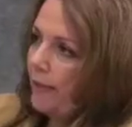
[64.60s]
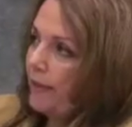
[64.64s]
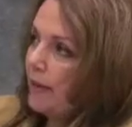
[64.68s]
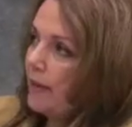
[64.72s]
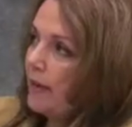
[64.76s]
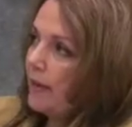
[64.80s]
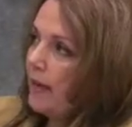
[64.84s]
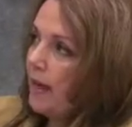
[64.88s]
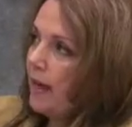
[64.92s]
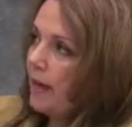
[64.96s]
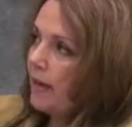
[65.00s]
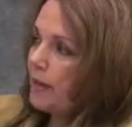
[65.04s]
The
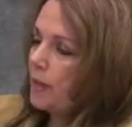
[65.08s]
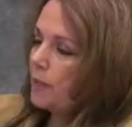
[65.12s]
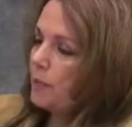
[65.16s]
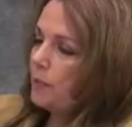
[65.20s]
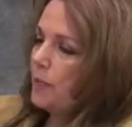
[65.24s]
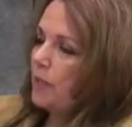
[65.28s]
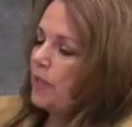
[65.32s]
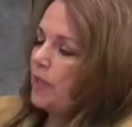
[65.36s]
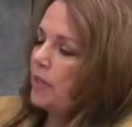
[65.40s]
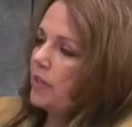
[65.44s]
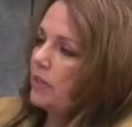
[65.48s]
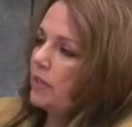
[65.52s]
next
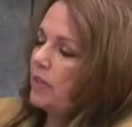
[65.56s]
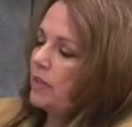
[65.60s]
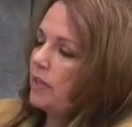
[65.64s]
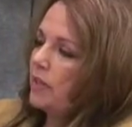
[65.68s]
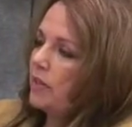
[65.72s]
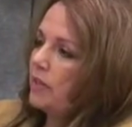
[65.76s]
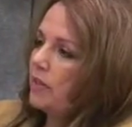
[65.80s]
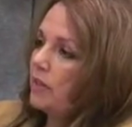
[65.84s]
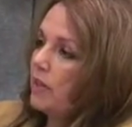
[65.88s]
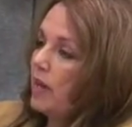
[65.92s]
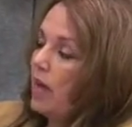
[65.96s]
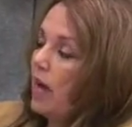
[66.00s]
piece
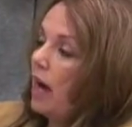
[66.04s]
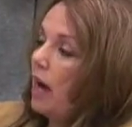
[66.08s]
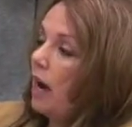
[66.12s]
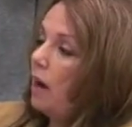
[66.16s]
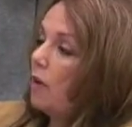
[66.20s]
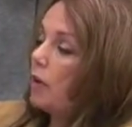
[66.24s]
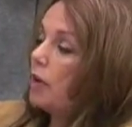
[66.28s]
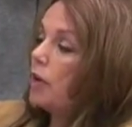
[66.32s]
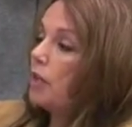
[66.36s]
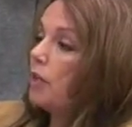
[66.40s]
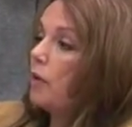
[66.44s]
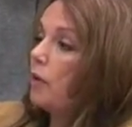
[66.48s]
is, how
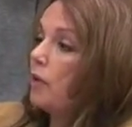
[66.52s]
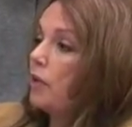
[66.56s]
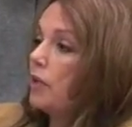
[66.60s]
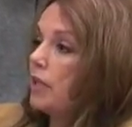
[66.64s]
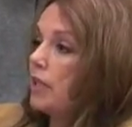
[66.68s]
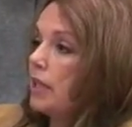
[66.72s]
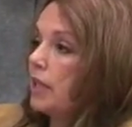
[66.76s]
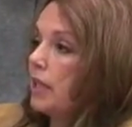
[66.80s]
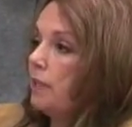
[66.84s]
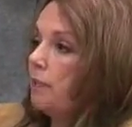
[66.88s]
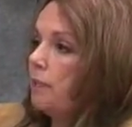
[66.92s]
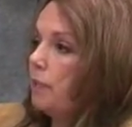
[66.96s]
are you going
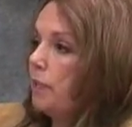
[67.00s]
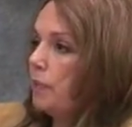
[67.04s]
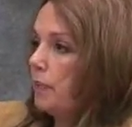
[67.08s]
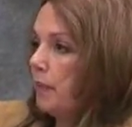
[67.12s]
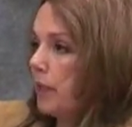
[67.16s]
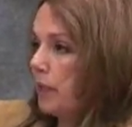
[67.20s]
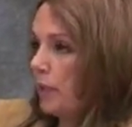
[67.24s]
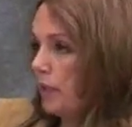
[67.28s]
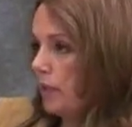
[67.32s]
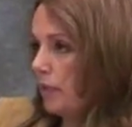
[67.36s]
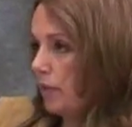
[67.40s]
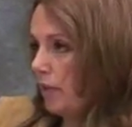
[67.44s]
to
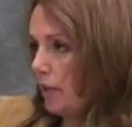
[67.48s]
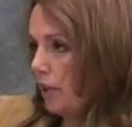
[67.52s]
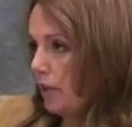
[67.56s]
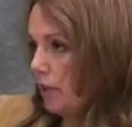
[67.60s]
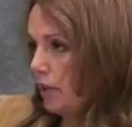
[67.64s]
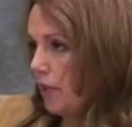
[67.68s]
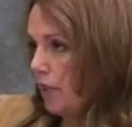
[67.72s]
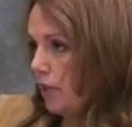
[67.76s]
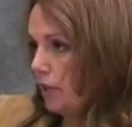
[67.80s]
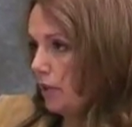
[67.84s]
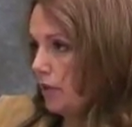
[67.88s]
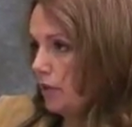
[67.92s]
implement this
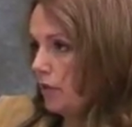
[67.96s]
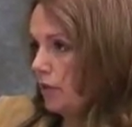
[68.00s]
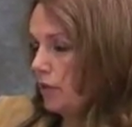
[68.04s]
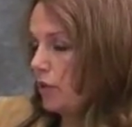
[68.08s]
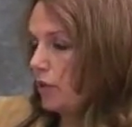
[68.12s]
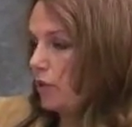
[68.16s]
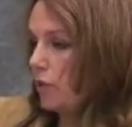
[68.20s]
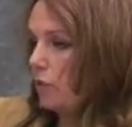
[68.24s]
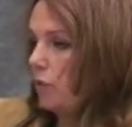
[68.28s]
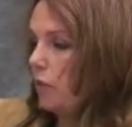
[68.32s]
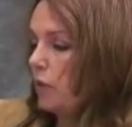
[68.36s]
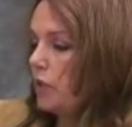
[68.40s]
architecture?
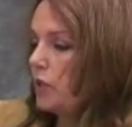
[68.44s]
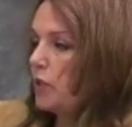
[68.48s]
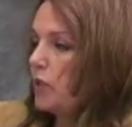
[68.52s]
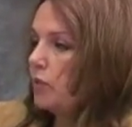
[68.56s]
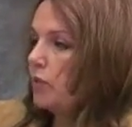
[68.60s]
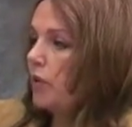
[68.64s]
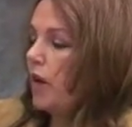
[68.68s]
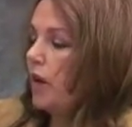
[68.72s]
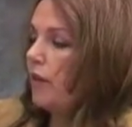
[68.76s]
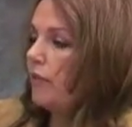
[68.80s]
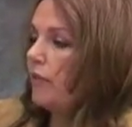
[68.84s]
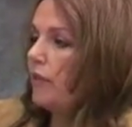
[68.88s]
So once you
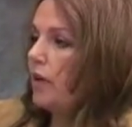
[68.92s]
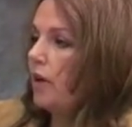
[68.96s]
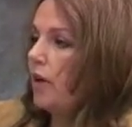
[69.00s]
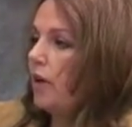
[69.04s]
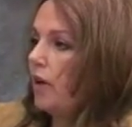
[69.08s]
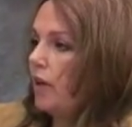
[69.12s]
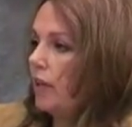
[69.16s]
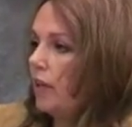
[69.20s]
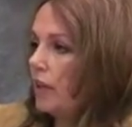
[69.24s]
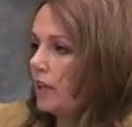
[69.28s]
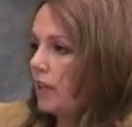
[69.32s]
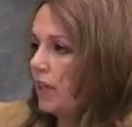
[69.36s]
have it
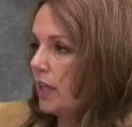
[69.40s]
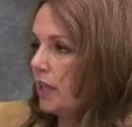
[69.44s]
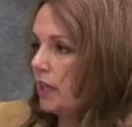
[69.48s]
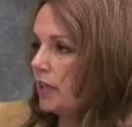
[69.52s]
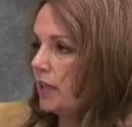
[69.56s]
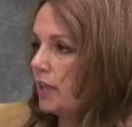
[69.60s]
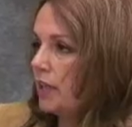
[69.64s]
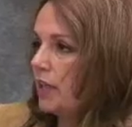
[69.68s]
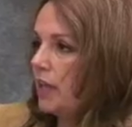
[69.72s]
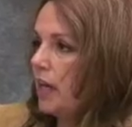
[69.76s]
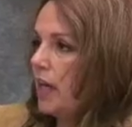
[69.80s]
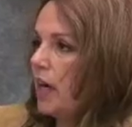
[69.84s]

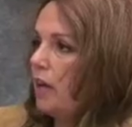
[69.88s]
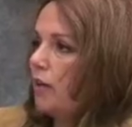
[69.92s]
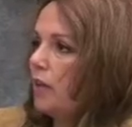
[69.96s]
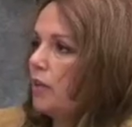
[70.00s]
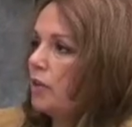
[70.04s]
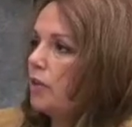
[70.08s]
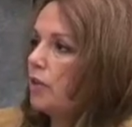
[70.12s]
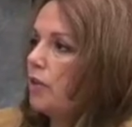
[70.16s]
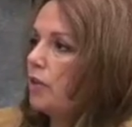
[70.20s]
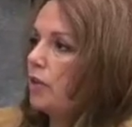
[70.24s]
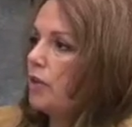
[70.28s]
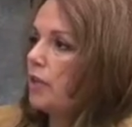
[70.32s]
architected, how are
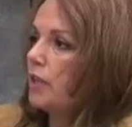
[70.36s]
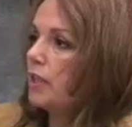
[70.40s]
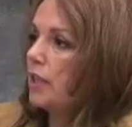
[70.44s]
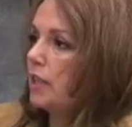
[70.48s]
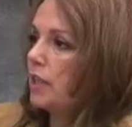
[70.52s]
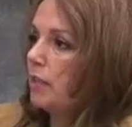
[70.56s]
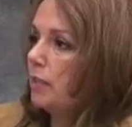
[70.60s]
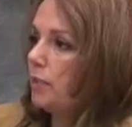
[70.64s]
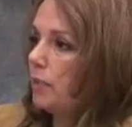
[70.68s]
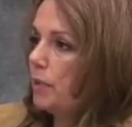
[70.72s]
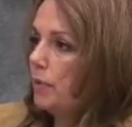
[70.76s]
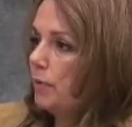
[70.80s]
you going to
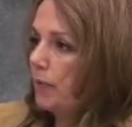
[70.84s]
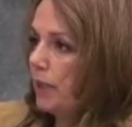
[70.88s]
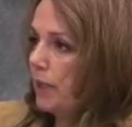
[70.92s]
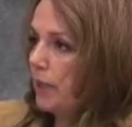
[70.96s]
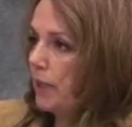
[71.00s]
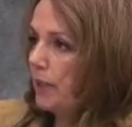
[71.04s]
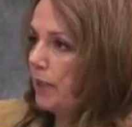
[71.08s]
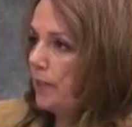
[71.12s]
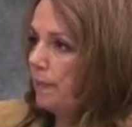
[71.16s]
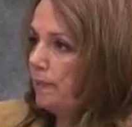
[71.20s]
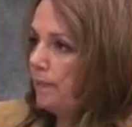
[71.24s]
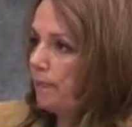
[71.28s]

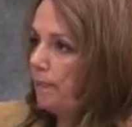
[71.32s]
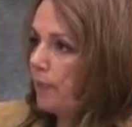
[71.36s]
implement it?